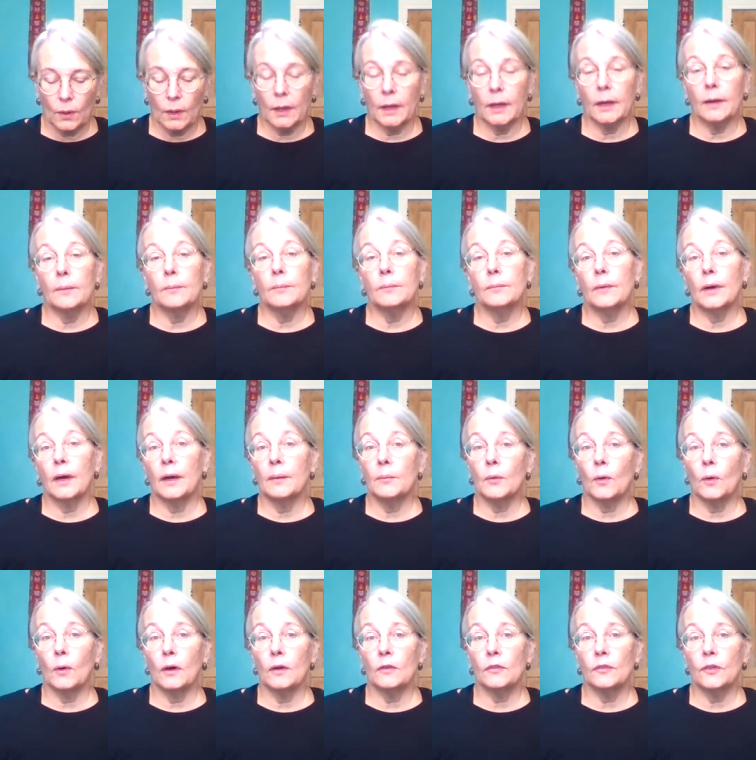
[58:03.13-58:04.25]
I'm
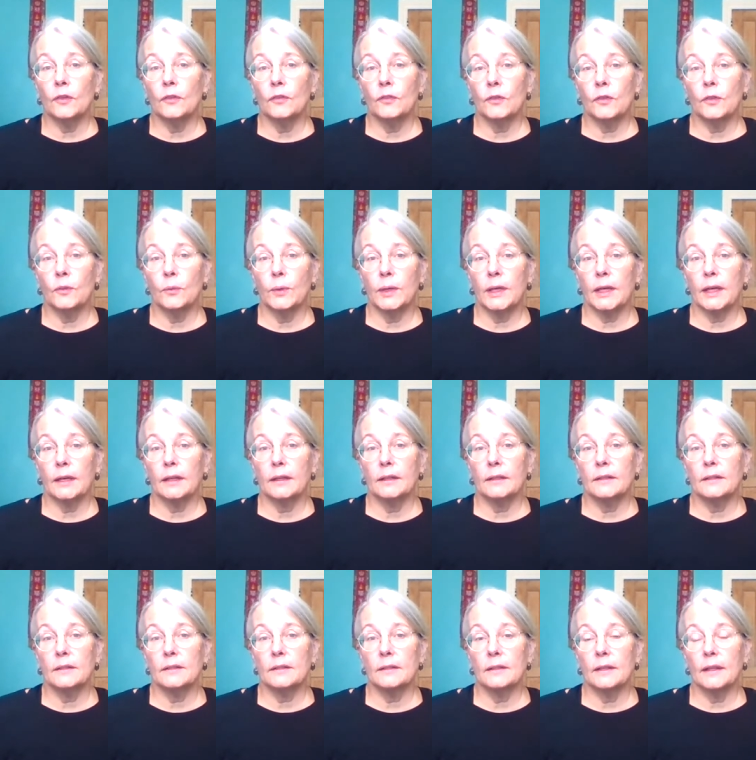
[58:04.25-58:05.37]
off for the weekend,
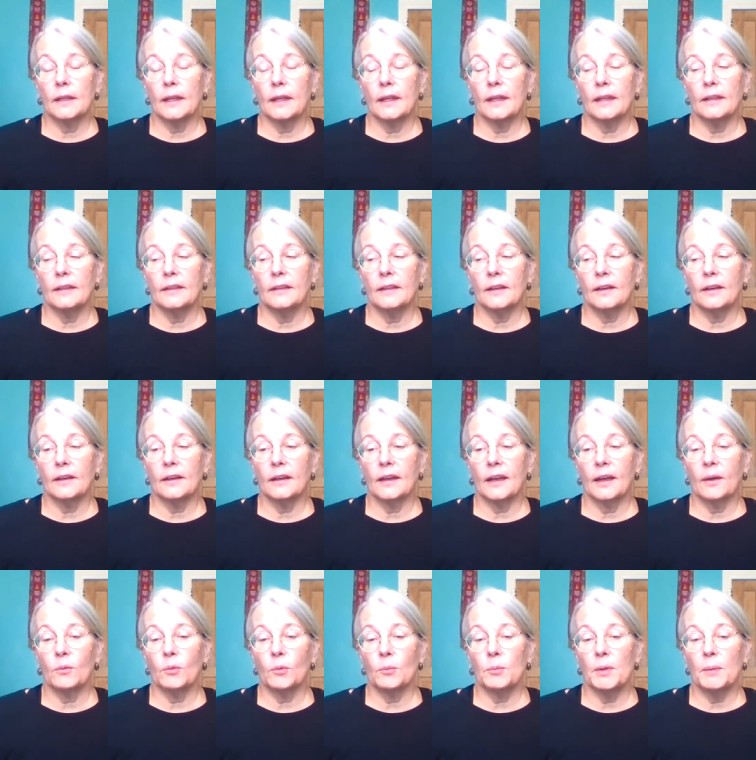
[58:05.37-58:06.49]
and I
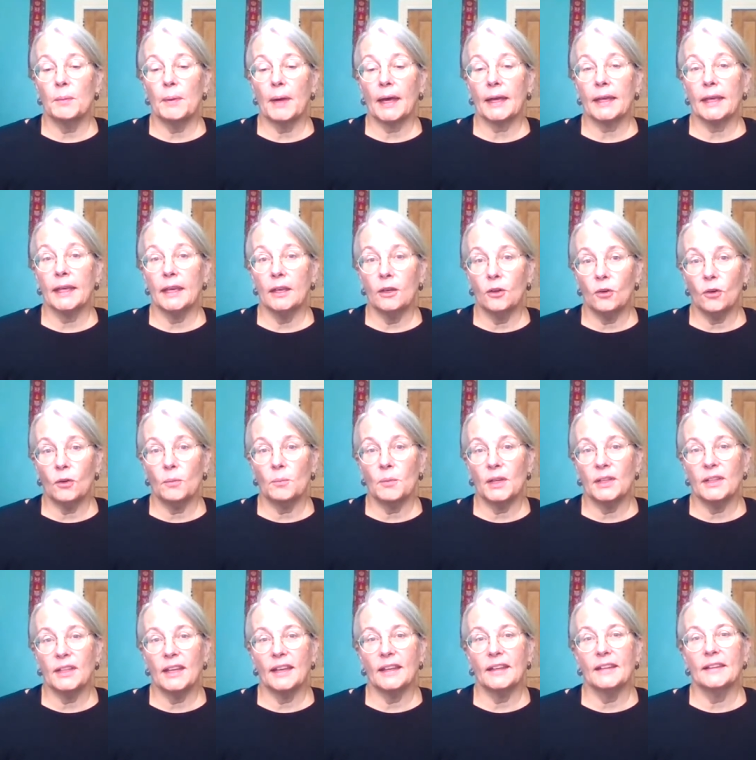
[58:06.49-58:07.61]
will be back here on
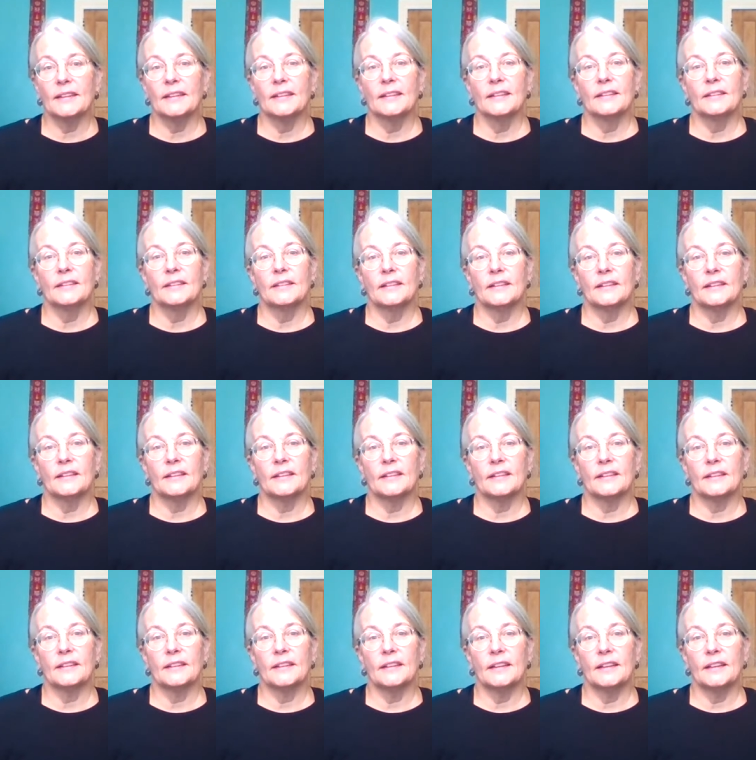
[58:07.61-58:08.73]
Monday
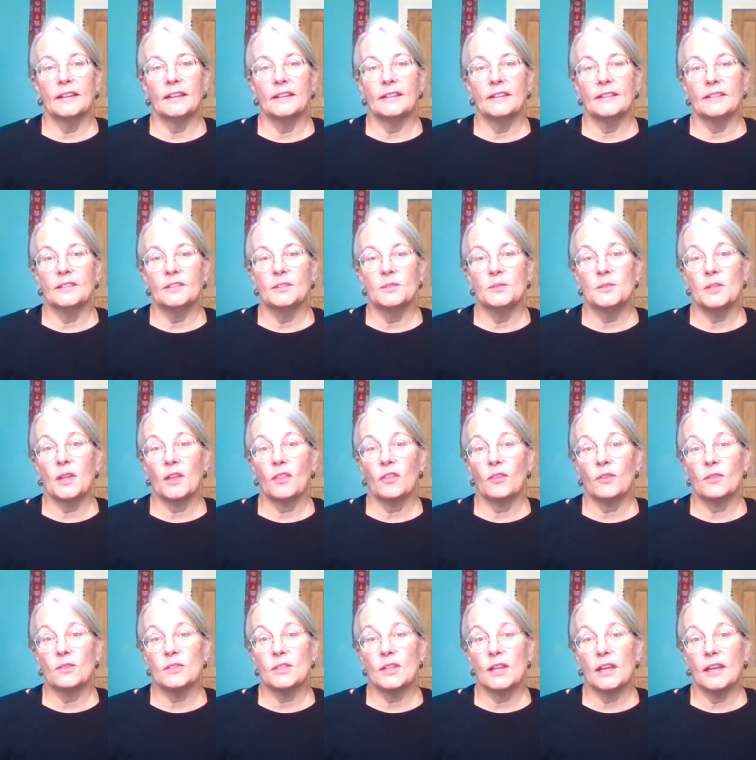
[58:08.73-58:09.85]
and Tuesday,
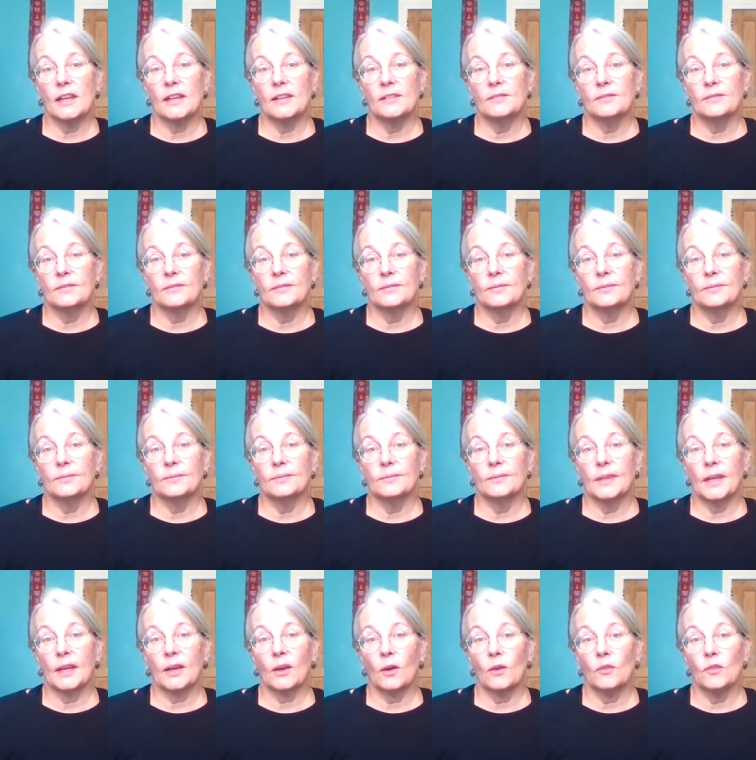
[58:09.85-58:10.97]
Thursday
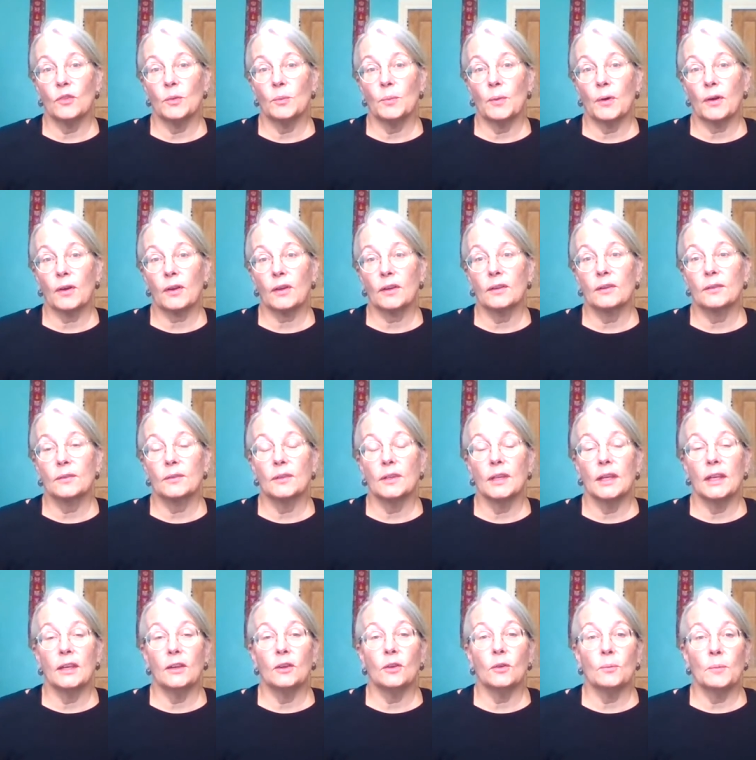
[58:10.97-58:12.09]
at Garfield Park.
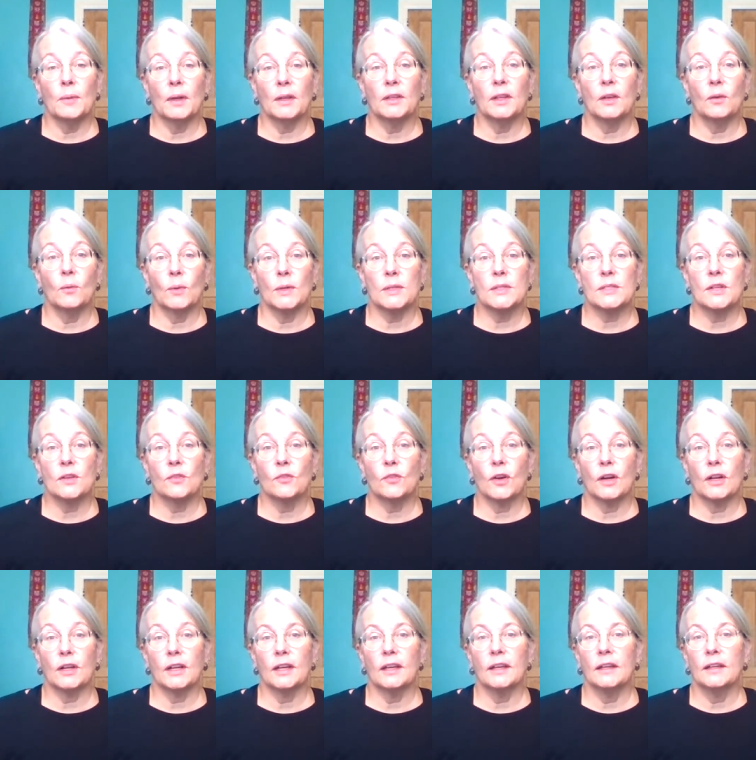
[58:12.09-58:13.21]
Here Monday, Wednesday,
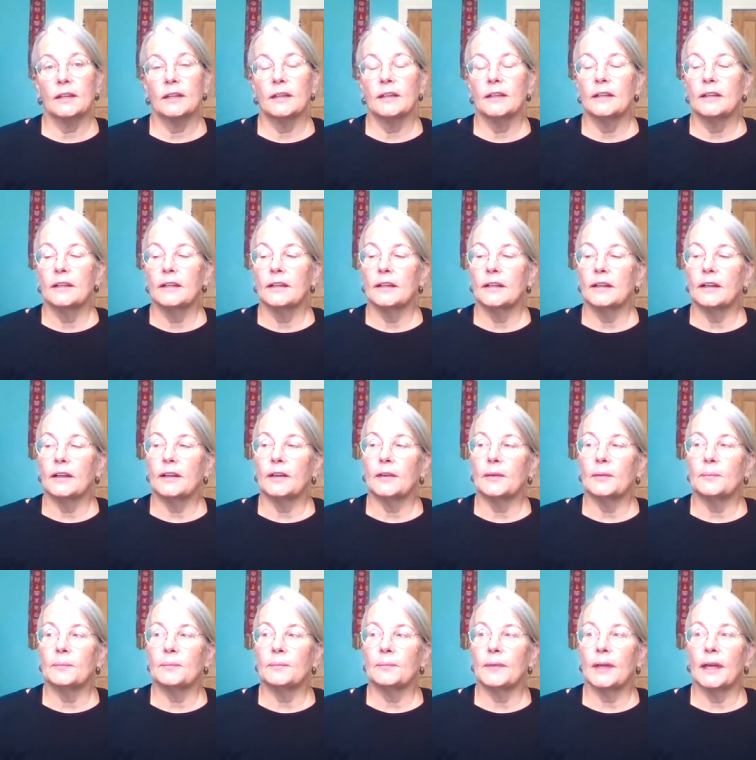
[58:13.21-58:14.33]
Friday,
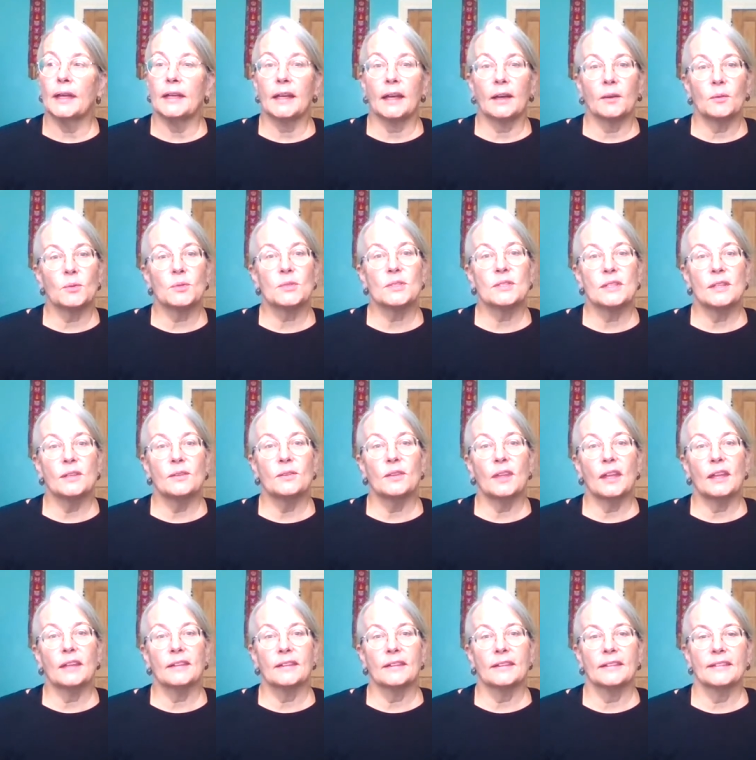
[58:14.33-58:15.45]
and I will see you
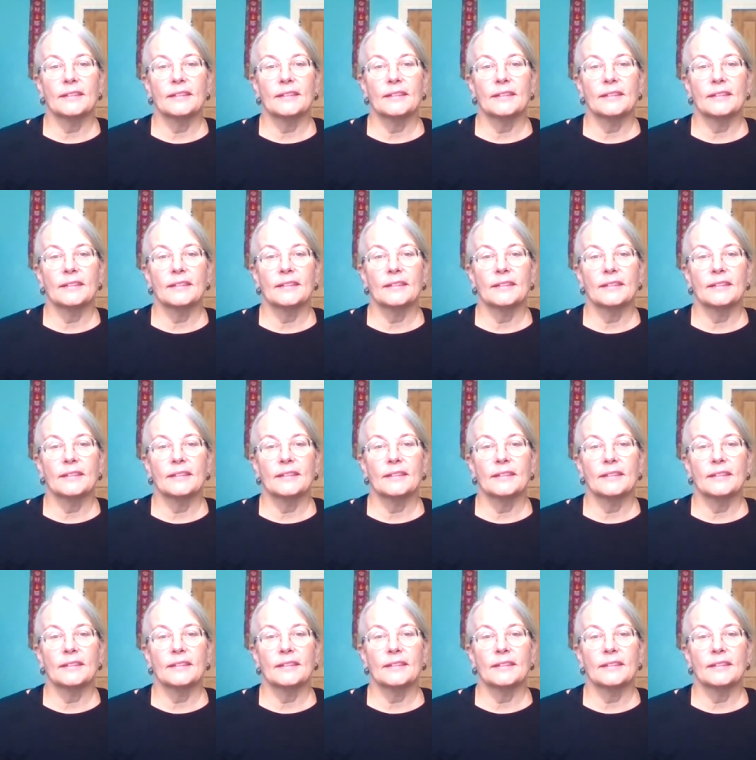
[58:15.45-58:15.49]
then.